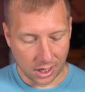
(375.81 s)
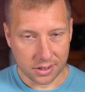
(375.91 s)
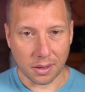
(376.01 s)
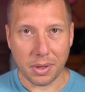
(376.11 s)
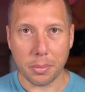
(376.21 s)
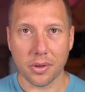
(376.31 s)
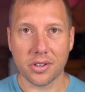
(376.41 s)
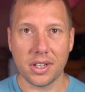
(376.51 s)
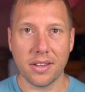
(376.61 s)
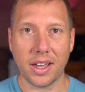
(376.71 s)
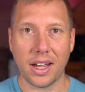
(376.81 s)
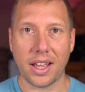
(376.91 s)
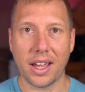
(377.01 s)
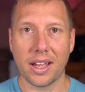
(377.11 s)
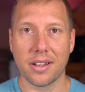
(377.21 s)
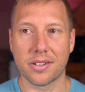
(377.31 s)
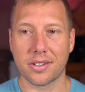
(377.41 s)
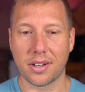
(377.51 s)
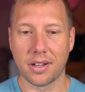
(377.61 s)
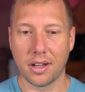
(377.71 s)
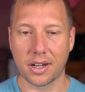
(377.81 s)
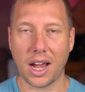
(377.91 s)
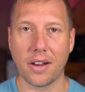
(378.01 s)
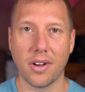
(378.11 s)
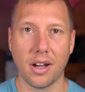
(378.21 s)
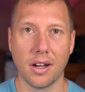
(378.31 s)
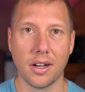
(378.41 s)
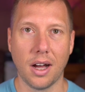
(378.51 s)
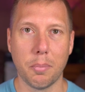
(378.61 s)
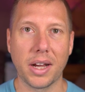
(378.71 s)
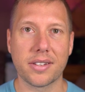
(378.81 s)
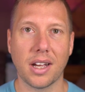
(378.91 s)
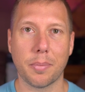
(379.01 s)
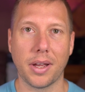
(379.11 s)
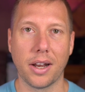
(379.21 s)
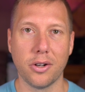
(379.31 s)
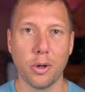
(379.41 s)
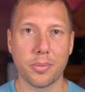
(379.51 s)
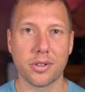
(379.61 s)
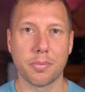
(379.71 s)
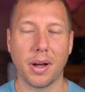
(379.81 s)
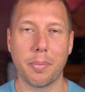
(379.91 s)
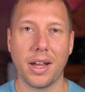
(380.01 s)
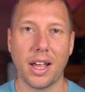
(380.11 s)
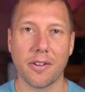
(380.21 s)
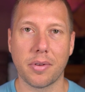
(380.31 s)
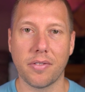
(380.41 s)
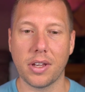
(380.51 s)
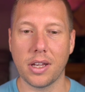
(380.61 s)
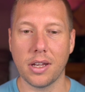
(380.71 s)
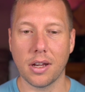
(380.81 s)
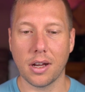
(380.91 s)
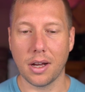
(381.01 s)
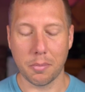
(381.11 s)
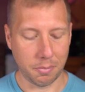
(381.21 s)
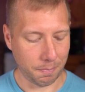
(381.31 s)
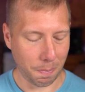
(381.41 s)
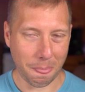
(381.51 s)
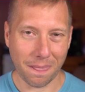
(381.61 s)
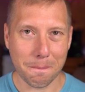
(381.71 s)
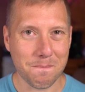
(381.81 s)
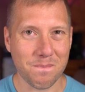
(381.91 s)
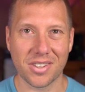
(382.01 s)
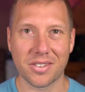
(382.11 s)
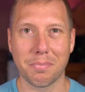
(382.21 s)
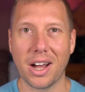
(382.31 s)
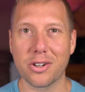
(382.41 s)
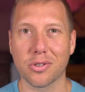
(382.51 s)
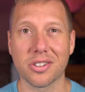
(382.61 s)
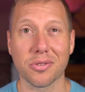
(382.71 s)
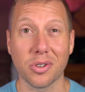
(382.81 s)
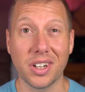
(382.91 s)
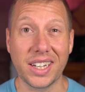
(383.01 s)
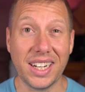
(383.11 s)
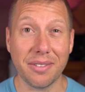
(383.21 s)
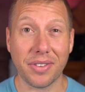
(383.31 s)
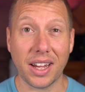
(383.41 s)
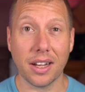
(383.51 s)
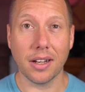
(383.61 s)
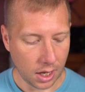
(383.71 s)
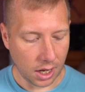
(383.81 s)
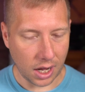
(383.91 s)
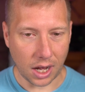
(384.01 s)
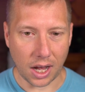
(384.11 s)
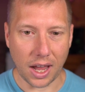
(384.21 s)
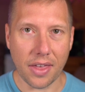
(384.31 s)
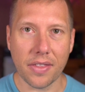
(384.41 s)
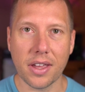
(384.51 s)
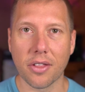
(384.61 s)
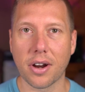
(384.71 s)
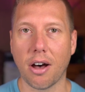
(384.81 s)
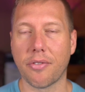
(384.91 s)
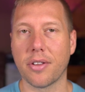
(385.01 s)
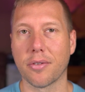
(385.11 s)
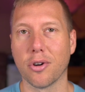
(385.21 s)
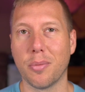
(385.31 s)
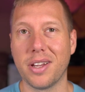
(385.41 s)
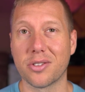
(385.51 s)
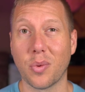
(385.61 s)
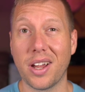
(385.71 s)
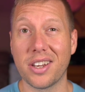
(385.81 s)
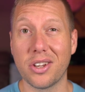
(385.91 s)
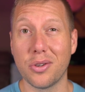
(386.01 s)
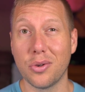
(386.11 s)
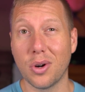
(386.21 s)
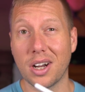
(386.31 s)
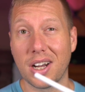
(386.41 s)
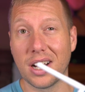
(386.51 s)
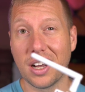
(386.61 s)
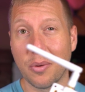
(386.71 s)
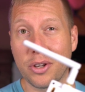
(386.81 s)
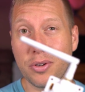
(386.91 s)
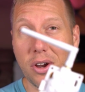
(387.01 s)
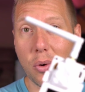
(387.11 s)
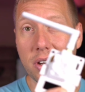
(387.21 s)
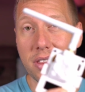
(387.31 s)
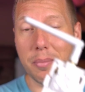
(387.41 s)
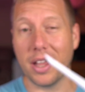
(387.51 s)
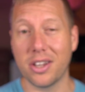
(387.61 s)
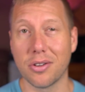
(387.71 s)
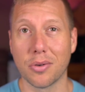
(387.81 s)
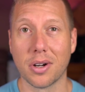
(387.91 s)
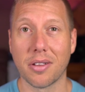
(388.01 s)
some people see that as kind of a mix-up and a oops by BetaFPV. This module doesn't really need a fan. And then the other elephant in the room is when you go into the menu,